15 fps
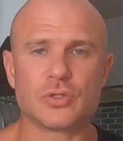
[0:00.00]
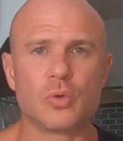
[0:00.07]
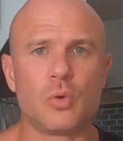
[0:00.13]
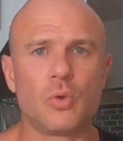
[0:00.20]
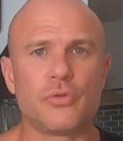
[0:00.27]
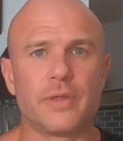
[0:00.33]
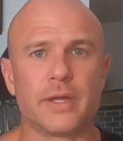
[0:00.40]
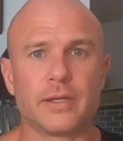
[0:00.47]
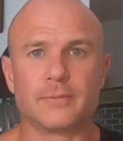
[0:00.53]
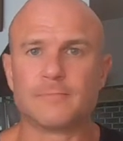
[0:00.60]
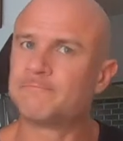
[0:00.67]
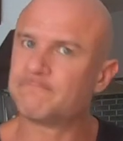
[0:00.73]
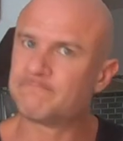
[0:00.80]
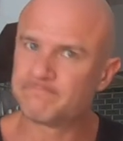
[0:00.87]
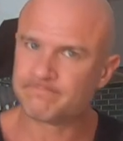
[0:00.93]
an old thing.
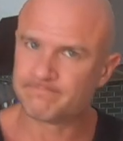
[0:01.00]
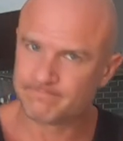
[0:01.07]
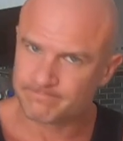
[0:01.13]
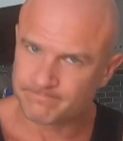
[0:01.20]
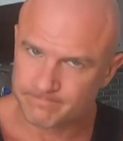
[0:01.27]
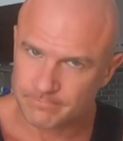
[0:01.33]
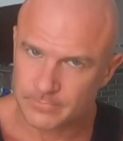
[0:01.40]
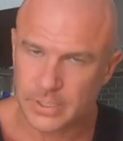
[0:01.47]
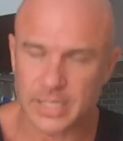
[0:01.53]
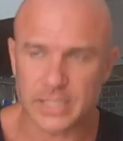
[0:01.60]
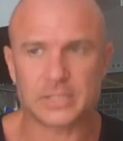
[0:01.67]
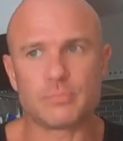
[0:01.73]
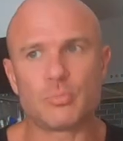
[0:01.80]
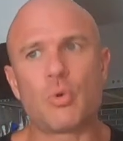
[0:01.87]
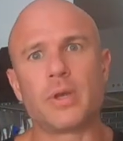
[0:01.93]

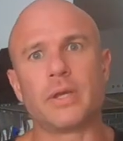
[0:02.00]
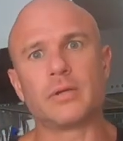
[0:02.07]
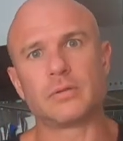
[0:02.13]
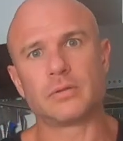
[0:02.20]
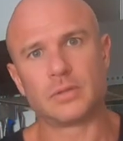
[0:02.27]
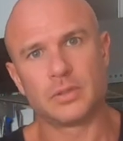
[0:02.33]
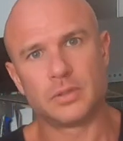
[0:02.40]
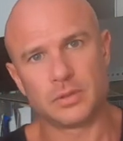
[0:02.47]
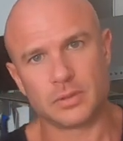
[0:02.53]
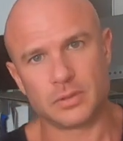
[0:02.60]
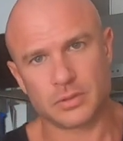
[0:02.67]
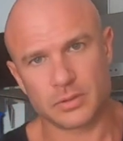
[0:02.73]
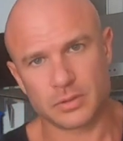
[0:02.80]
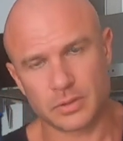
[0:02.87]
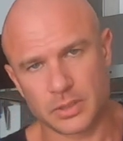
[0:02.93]
Case in point,
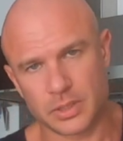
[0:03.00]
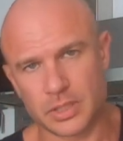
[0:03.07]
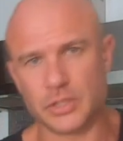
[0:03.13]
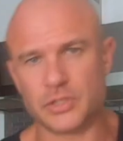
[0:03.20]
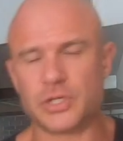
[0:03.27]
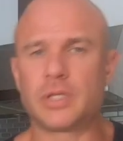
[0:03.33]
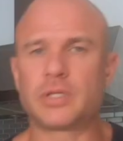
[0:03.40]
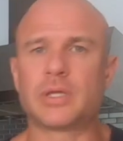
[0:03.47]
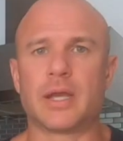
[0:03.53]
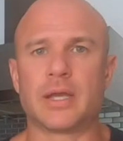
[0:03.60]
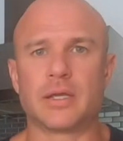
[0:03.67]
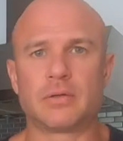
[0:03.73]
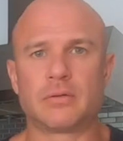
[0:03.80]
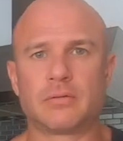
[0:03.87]
ketogenic diet,